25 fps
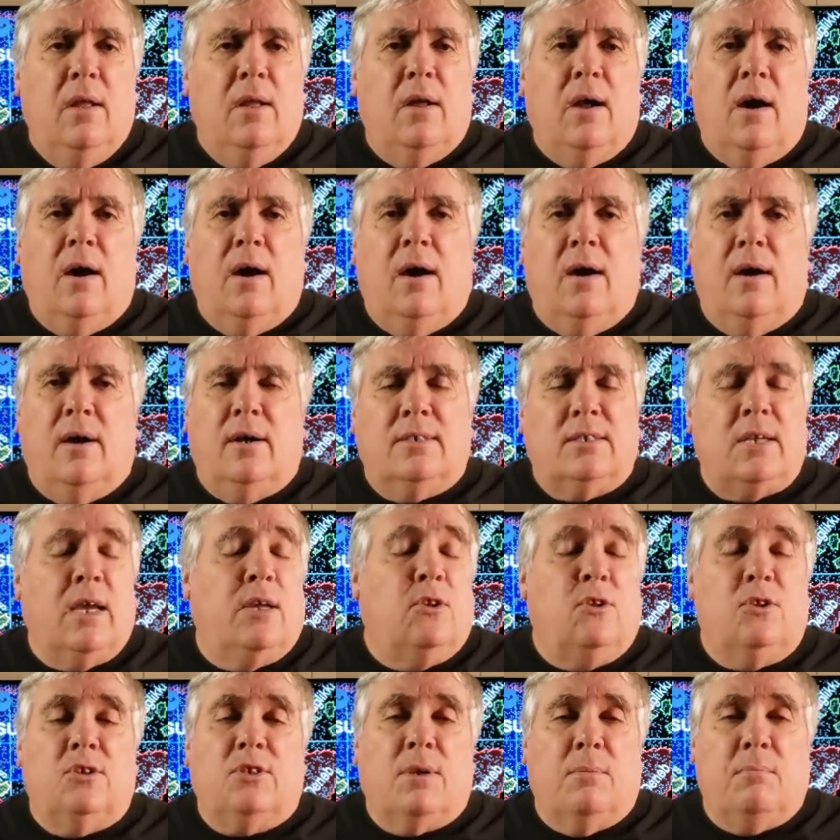I
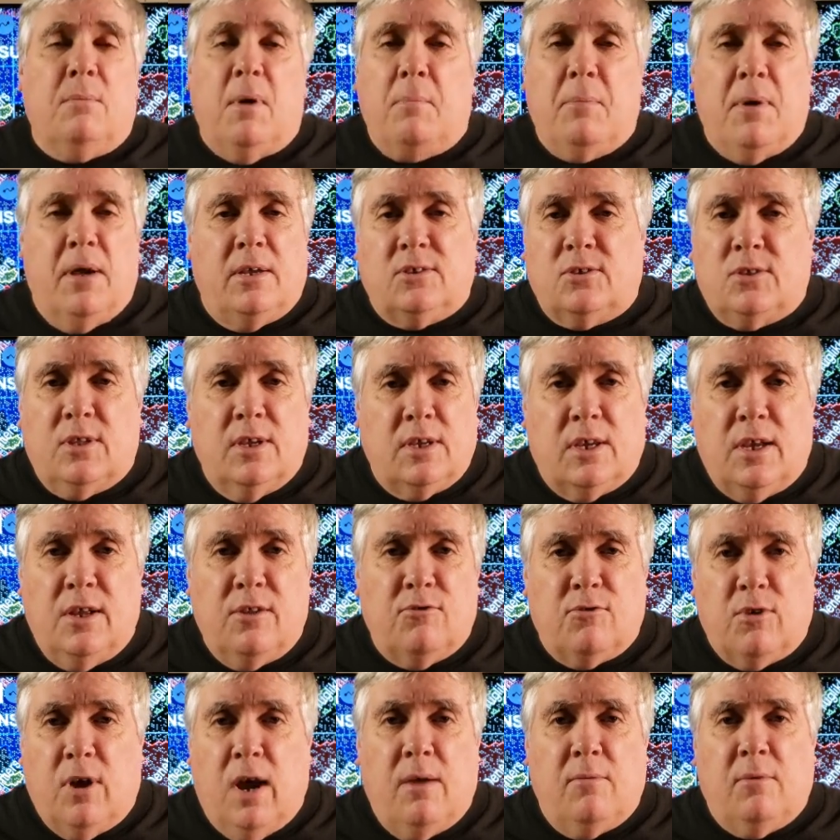do some of my best thinking
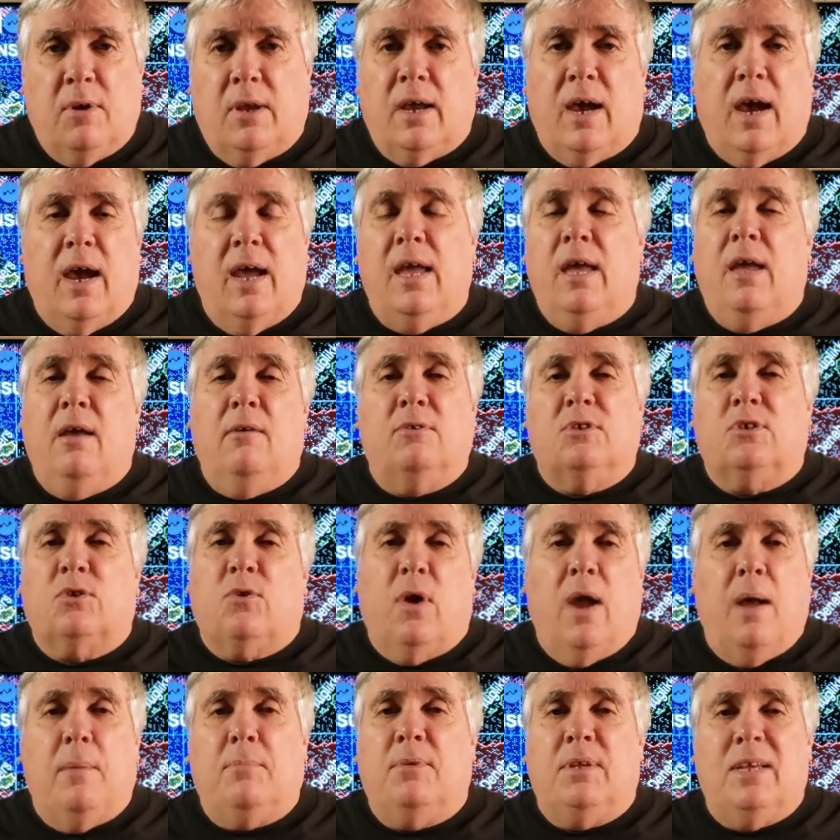driving. I have
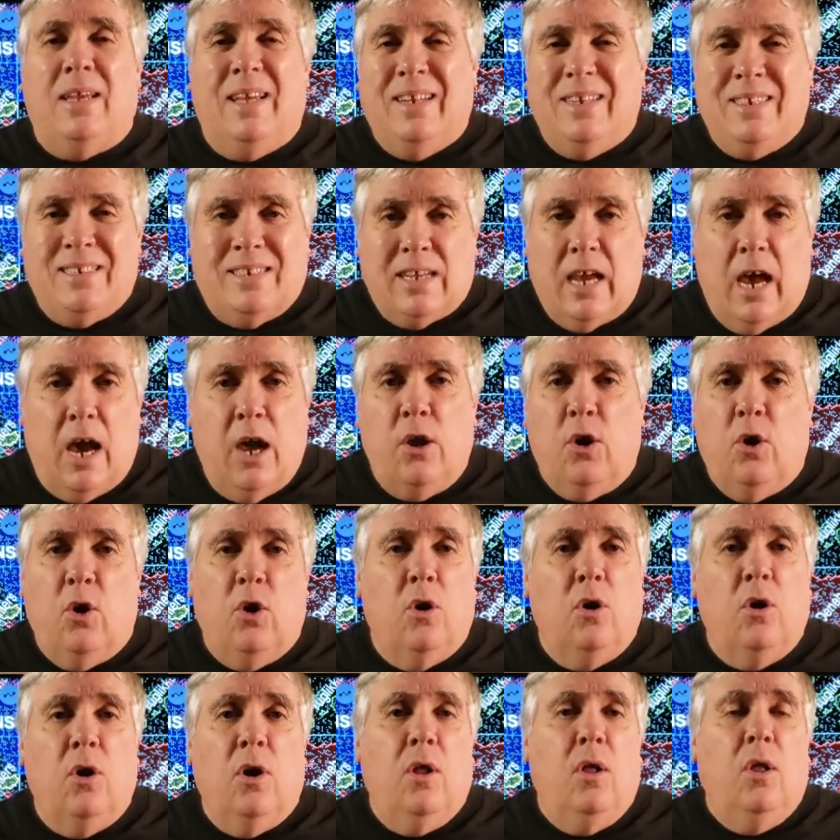scrapped
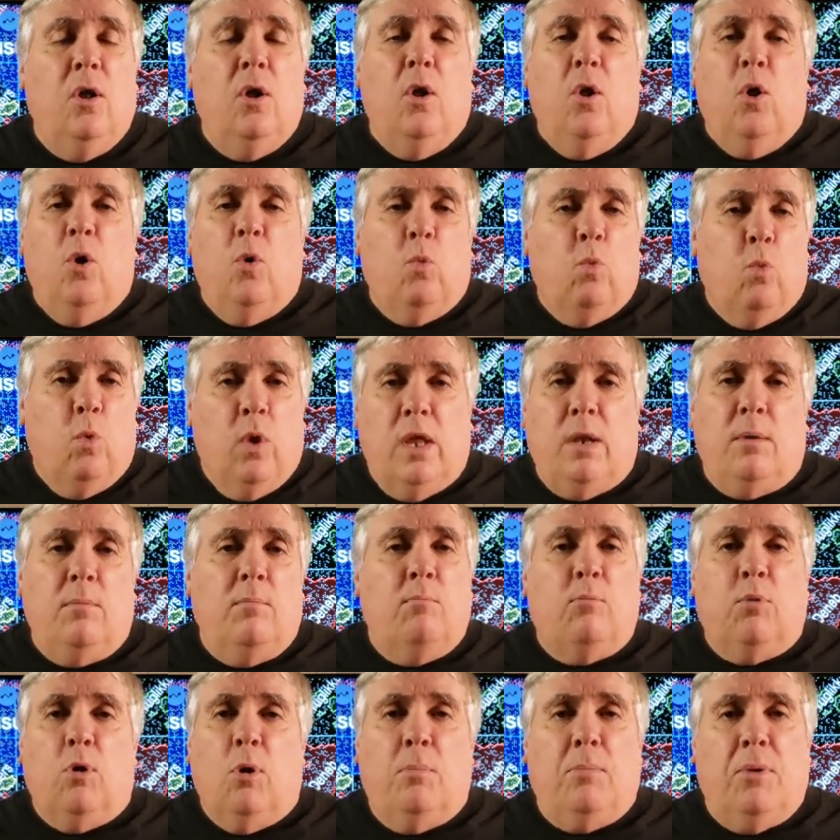entire written,
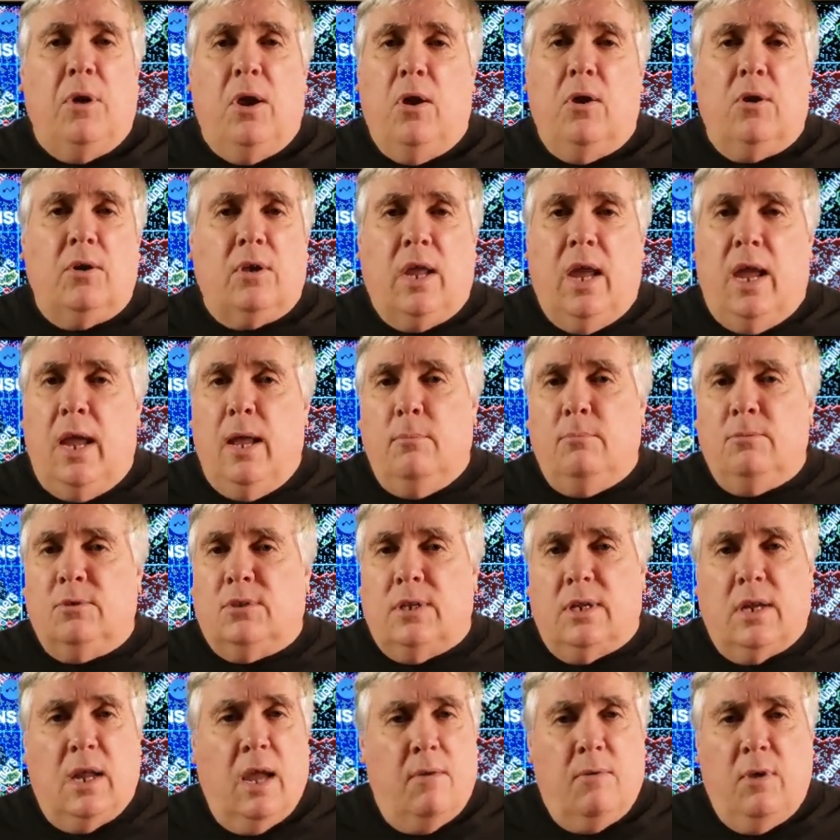prepared games
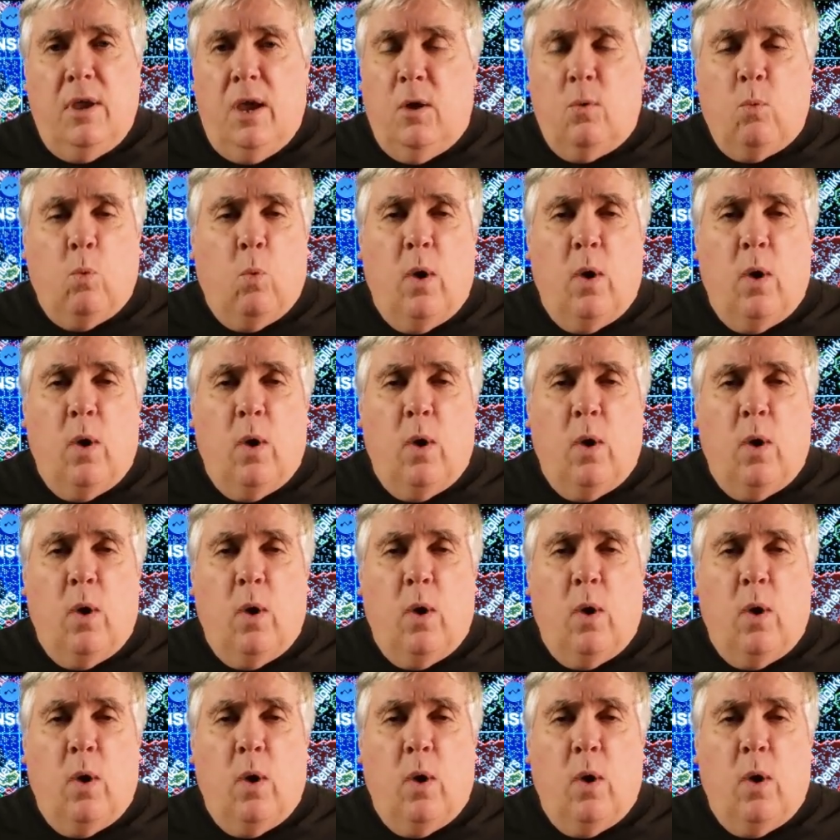that I've had